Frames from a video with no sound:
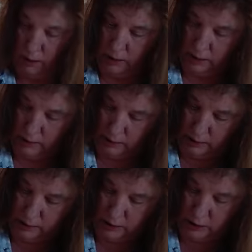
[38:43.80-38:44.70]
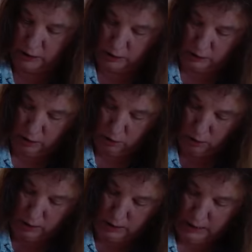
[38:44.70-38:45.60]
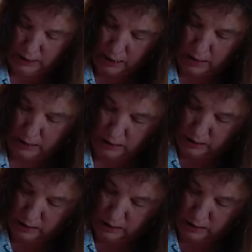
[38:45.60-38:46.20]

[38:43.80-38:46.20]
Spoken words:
It is just totally done.